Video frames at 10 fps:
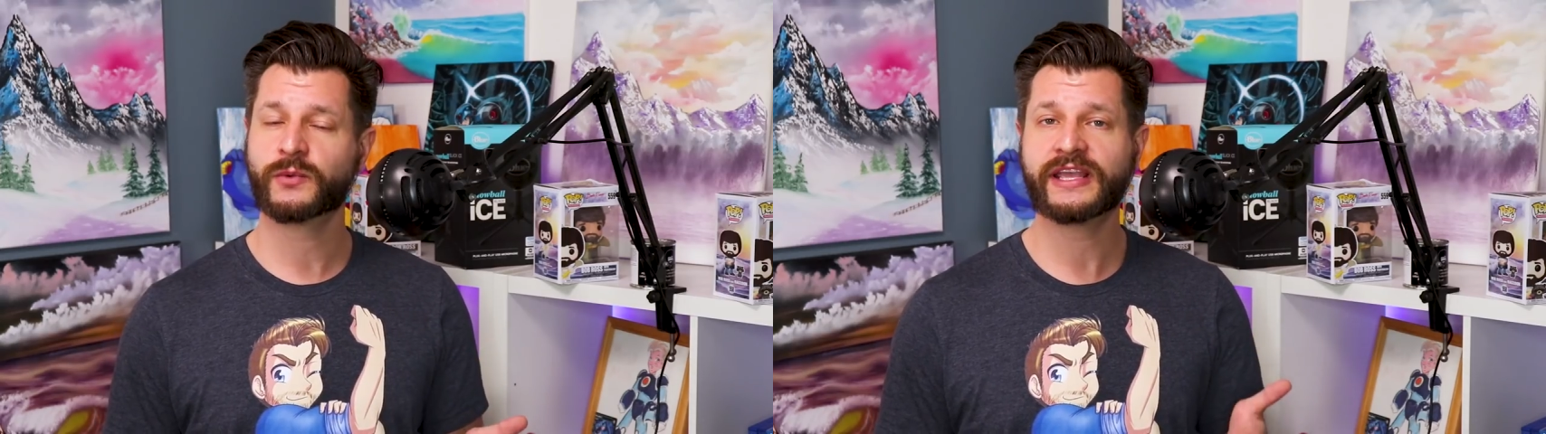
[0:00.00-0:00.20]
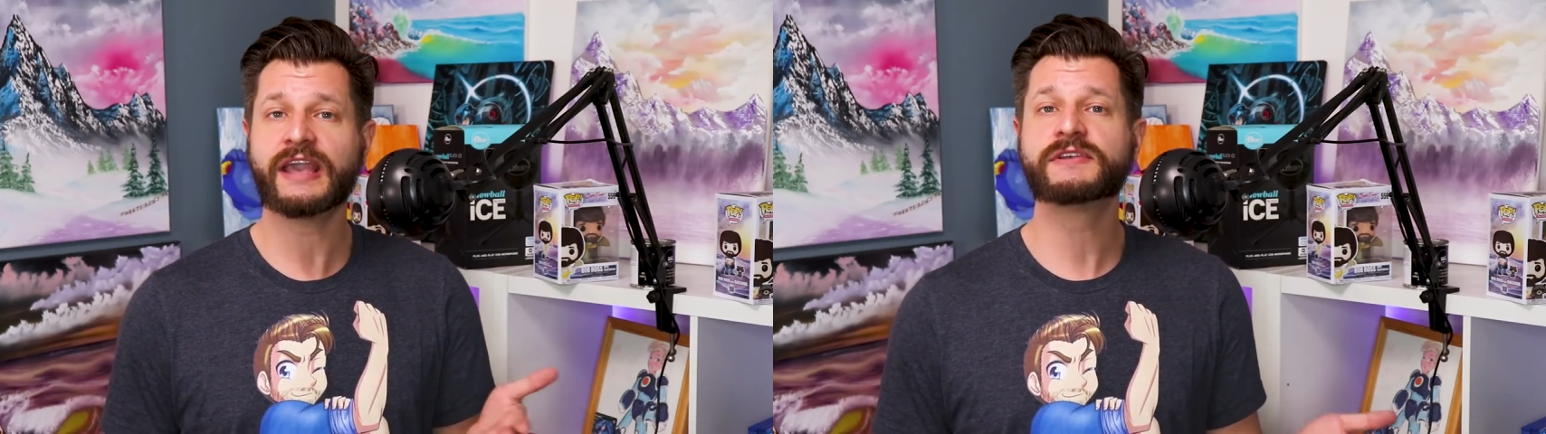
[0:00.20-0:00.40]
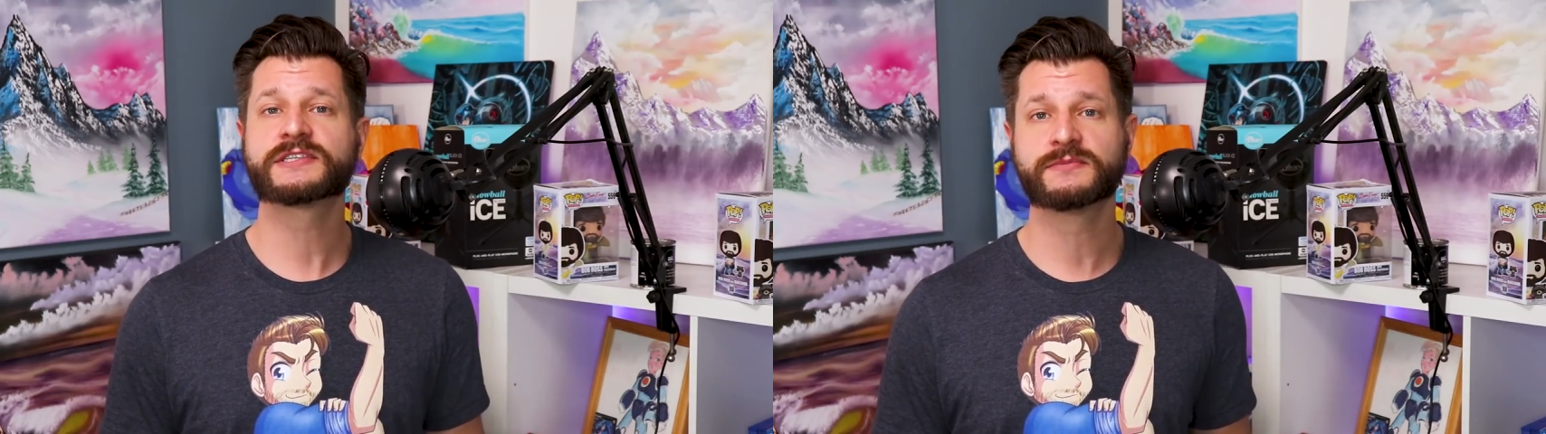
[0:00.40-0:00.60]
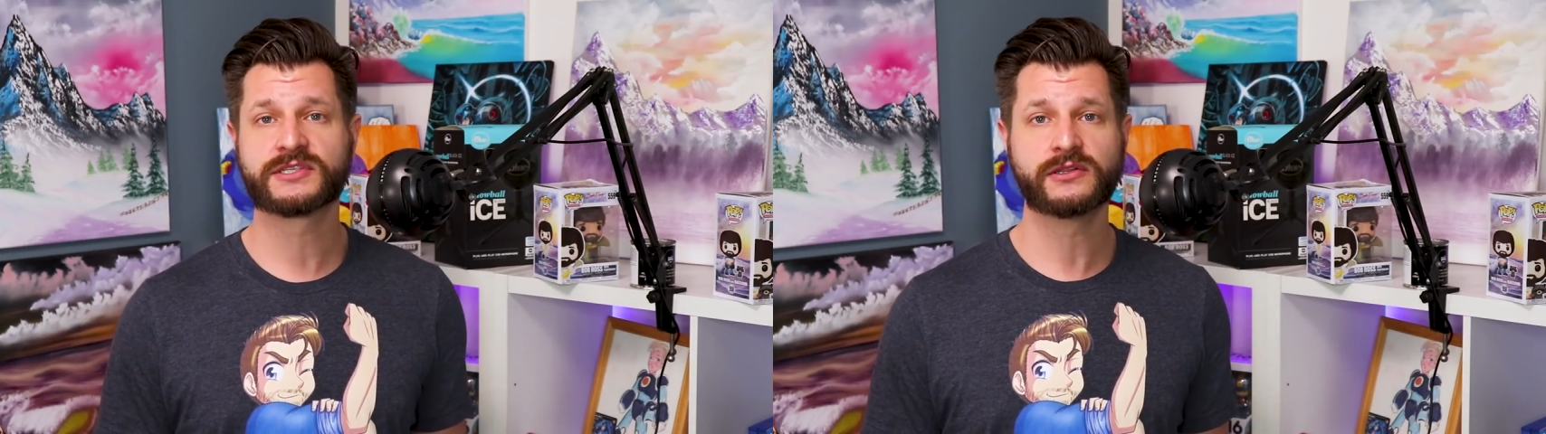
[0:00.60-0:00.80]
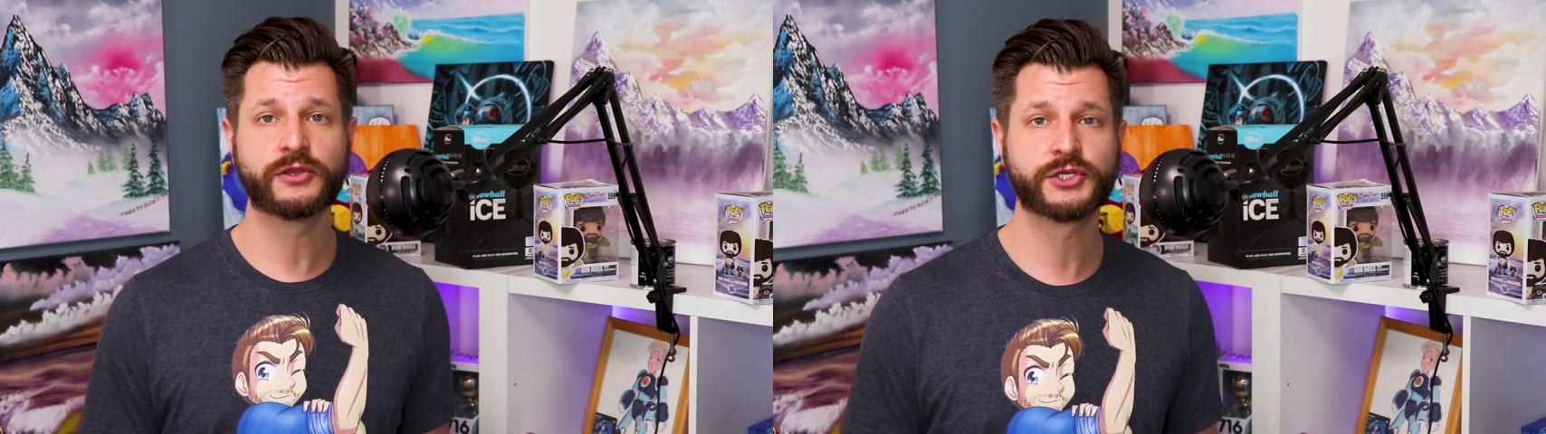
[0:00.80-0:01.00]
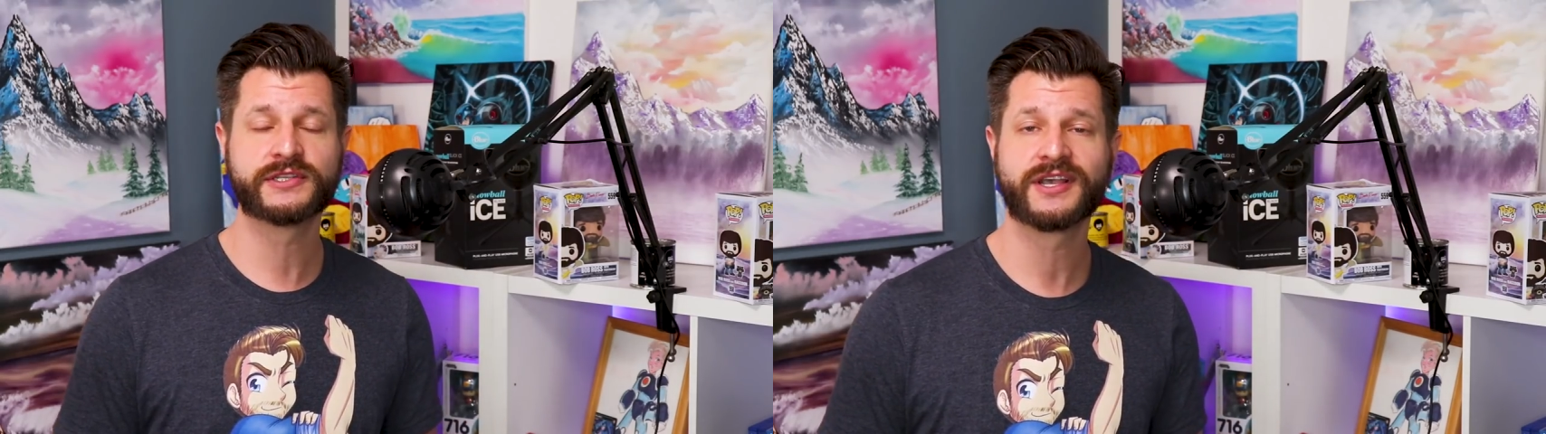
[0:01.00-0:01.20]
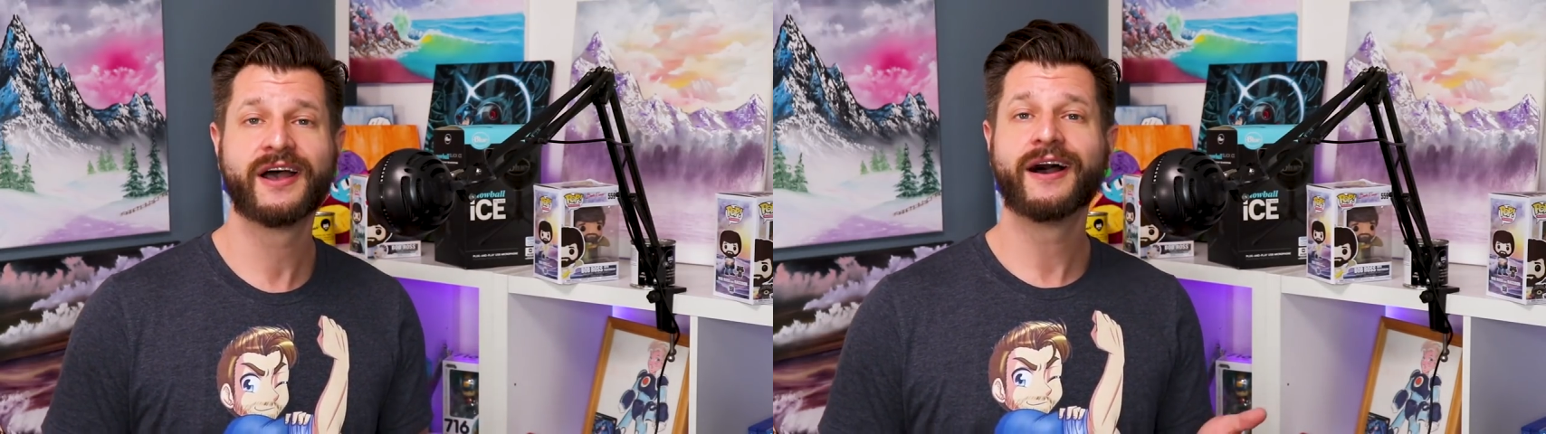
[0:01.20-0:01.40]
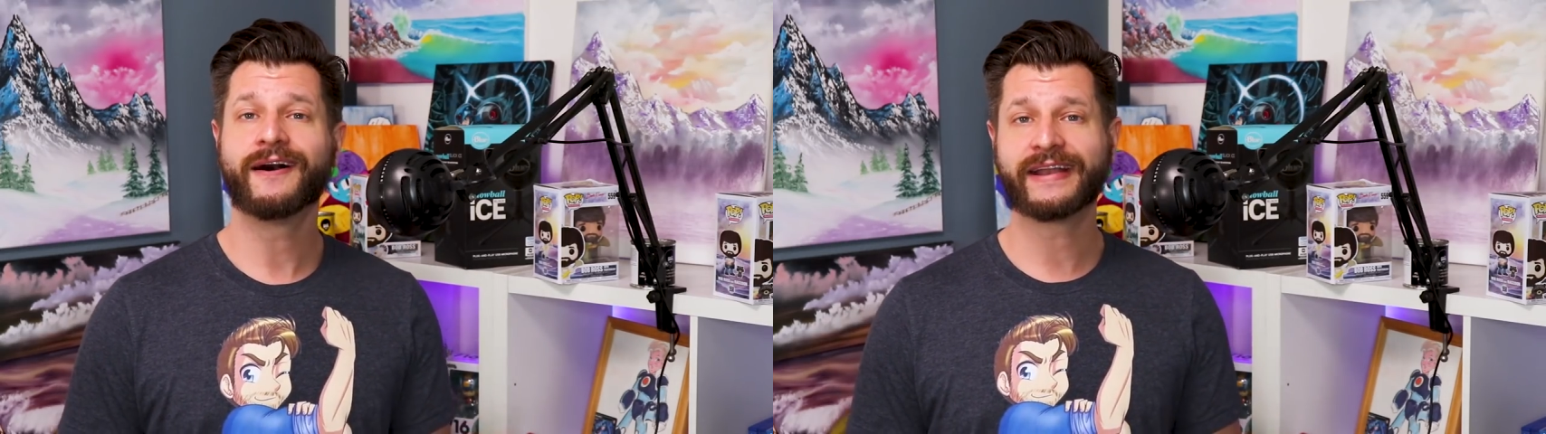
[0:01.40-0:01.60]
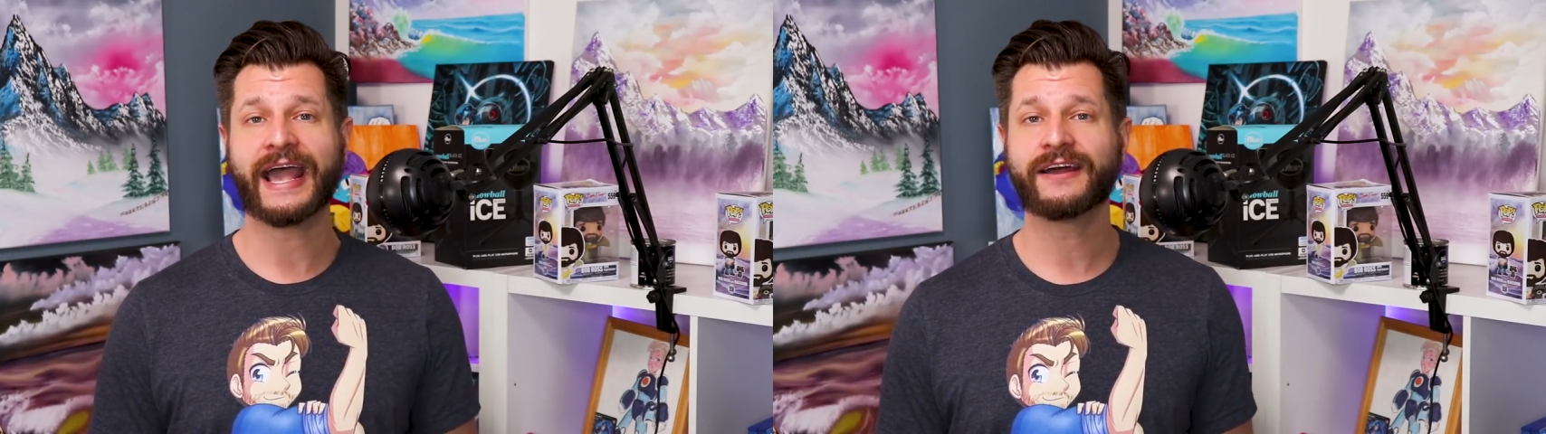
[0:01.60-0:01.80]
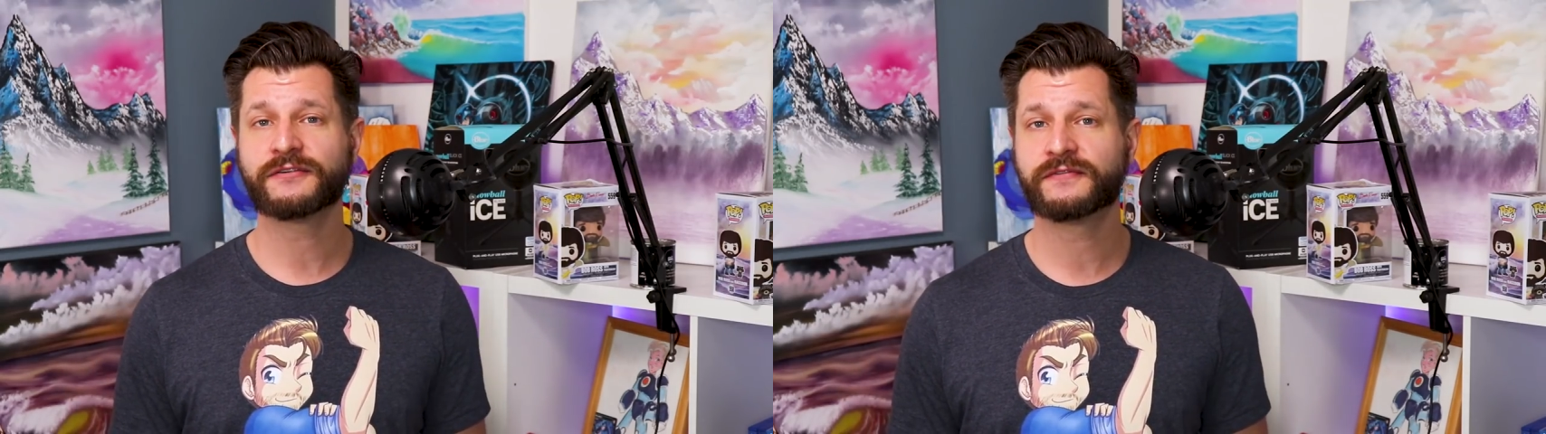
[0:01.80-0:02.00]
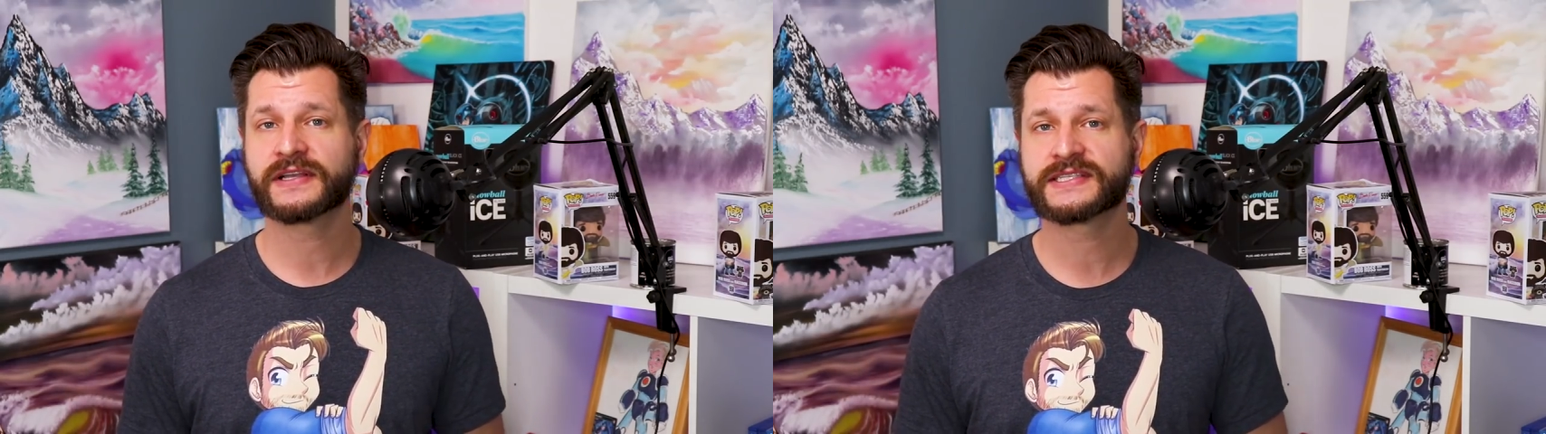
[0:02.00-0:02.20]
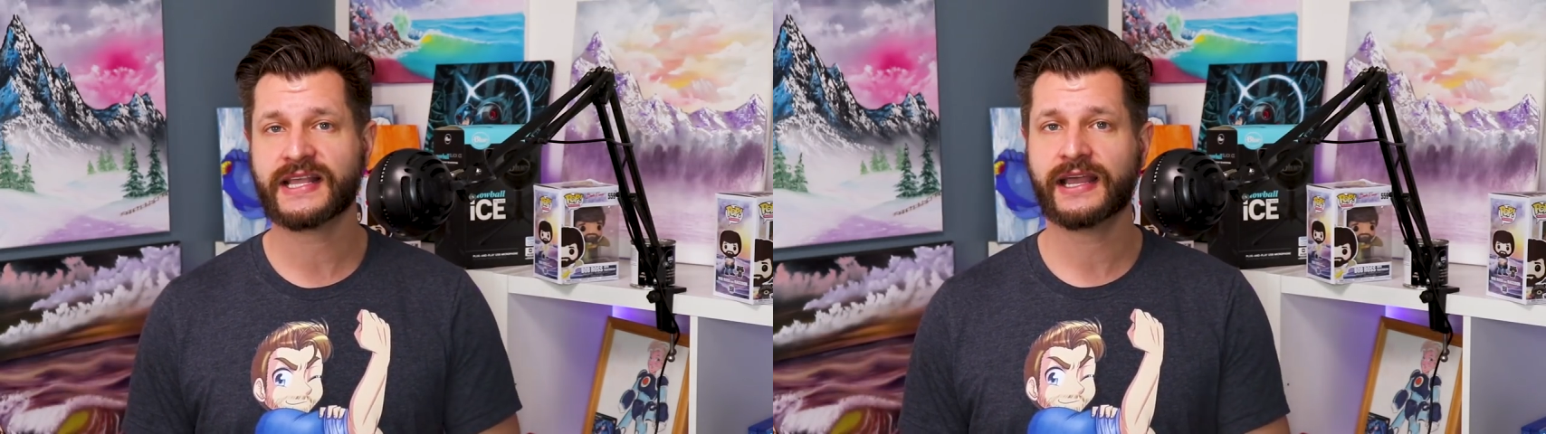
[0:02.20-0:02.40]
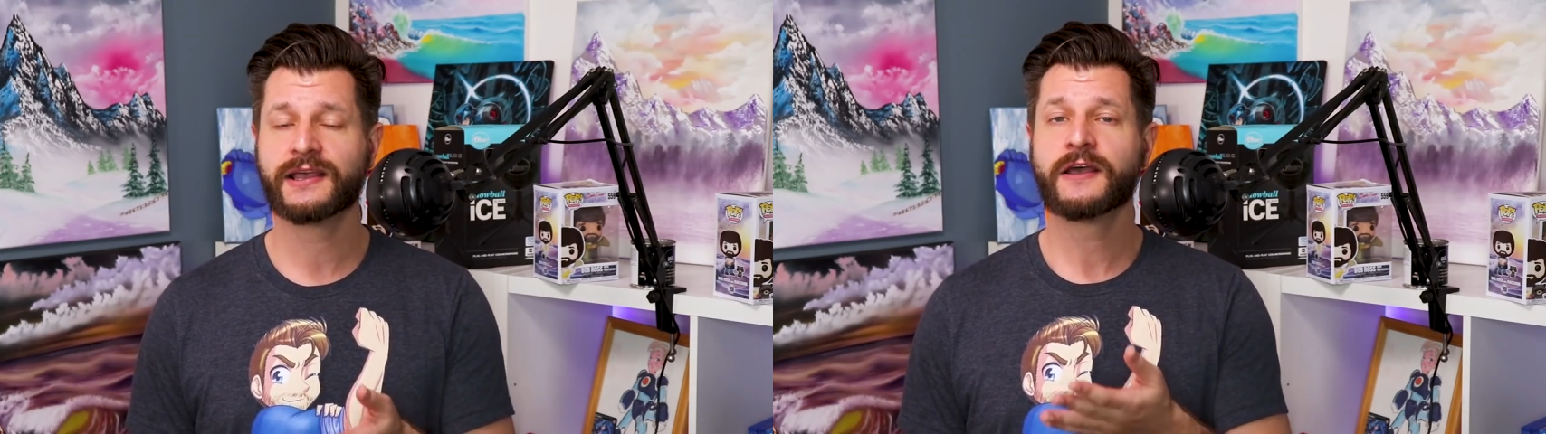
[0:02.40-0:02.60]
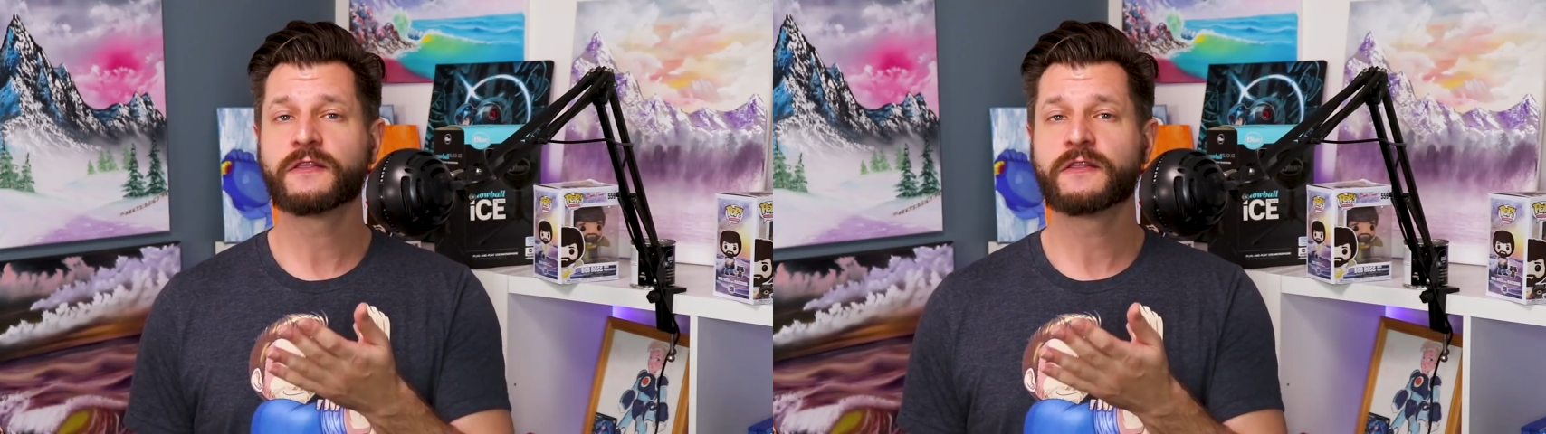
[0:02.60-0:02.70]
gave you some solutions on how to fix that.